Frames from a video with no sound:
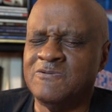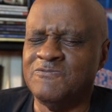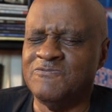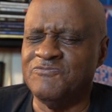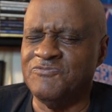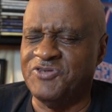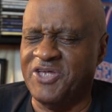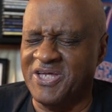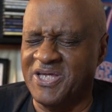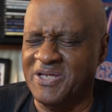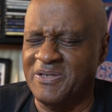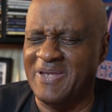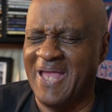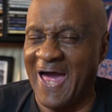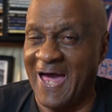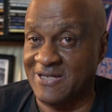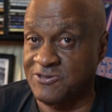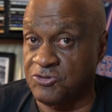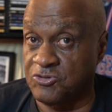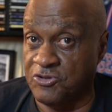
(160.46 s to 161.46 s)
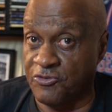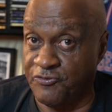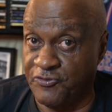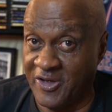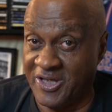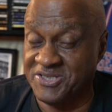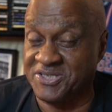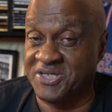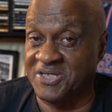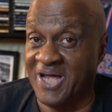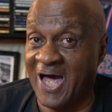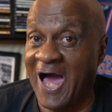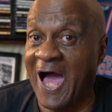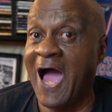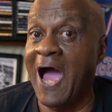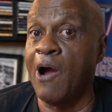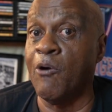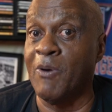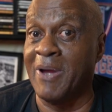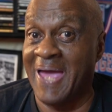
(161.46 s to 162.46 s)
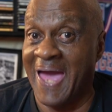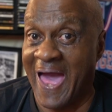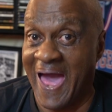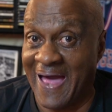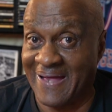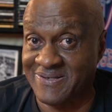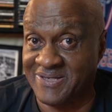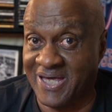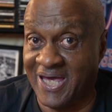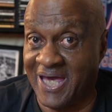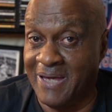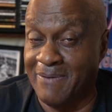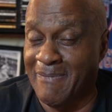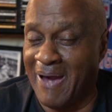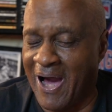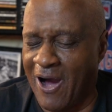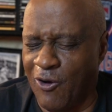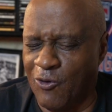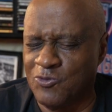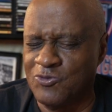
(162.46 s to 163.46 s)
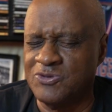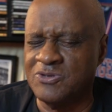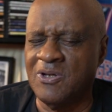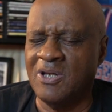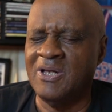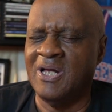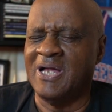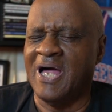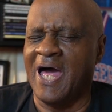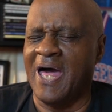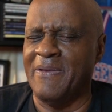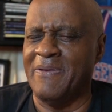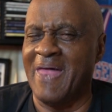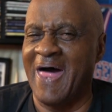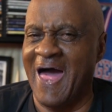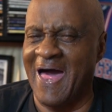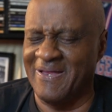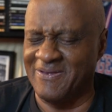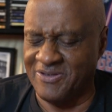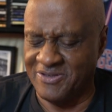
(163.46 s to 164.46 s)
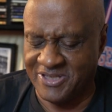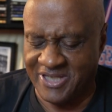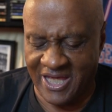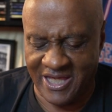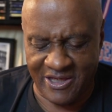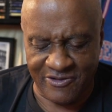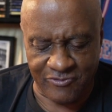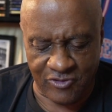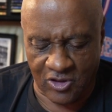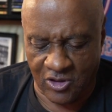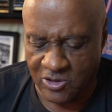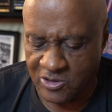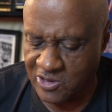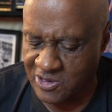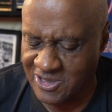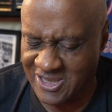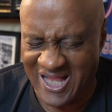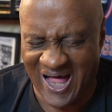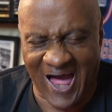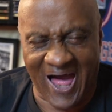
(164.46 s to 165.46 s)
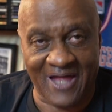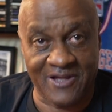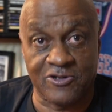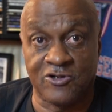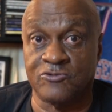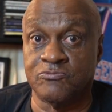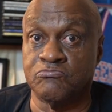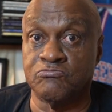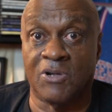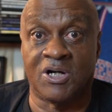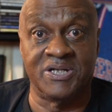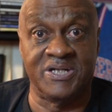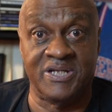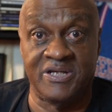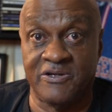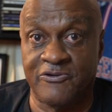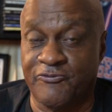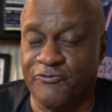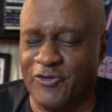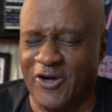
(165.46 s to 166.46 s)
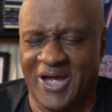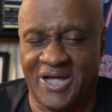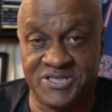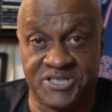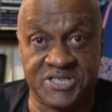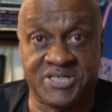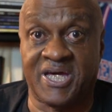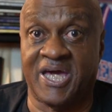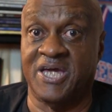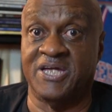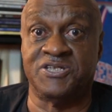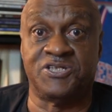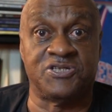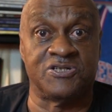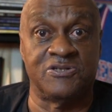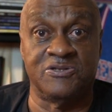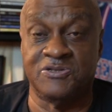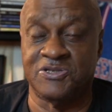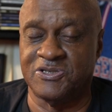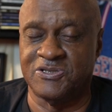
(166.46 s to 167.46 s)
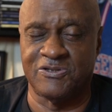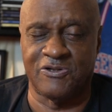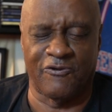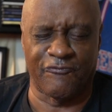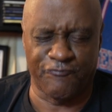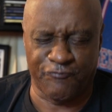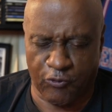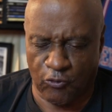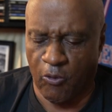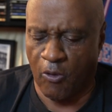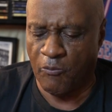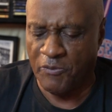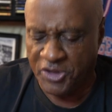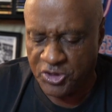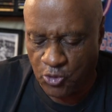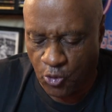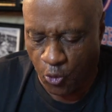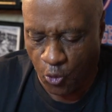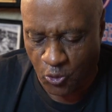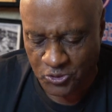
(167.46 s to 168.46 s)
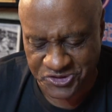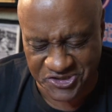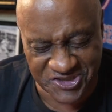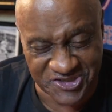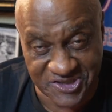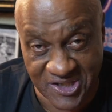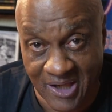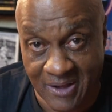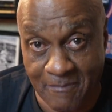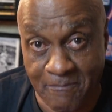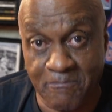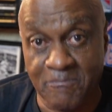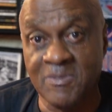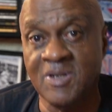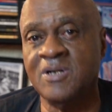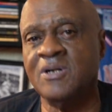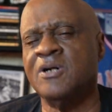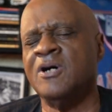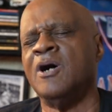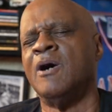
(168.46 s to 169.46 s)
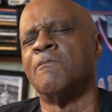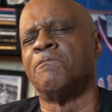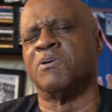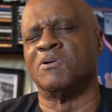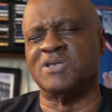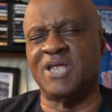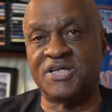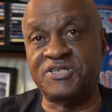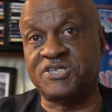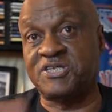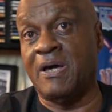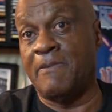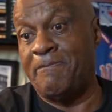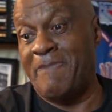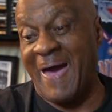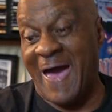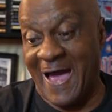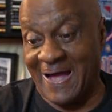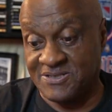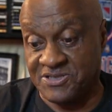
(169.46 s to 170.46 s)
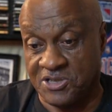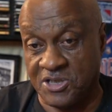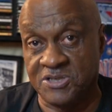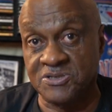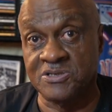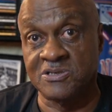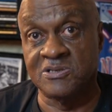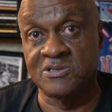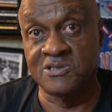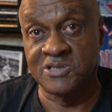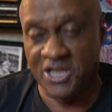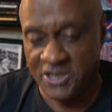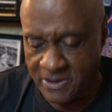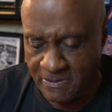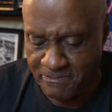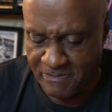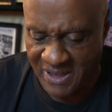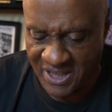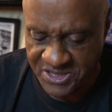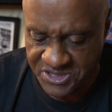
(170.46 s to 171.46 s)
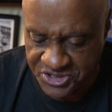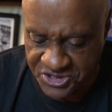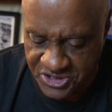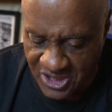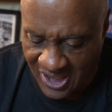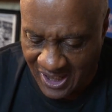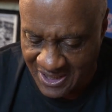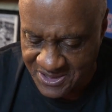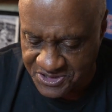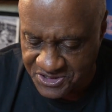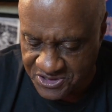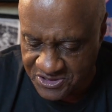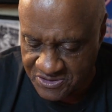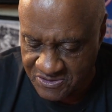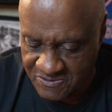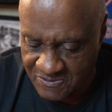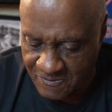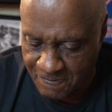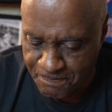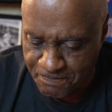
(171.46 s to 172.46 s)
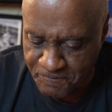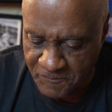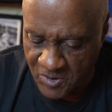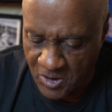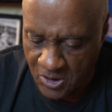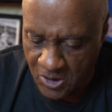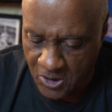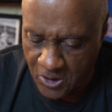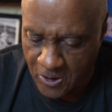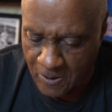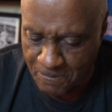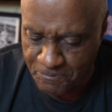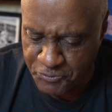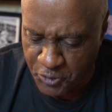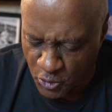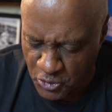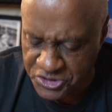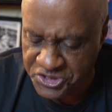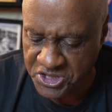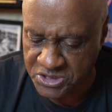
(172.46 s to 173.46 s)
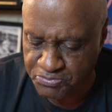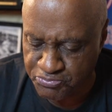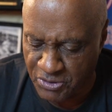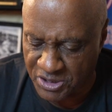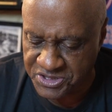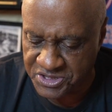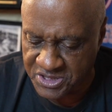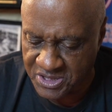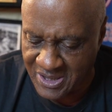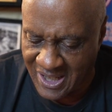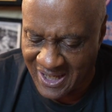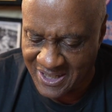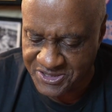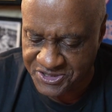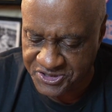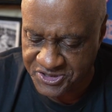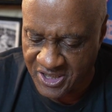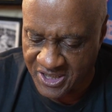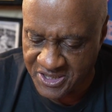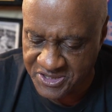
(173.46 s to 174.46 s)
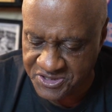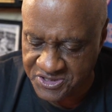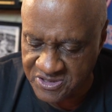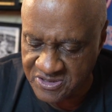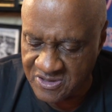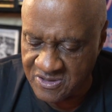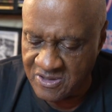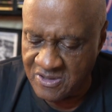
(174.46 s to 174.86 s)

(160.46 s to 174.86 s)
the National Defense and Highway Act came out, and that gave a lot of money for education for what we called STEM. But let's get back to Lyndon Baines Johnson, 36th President of the United States.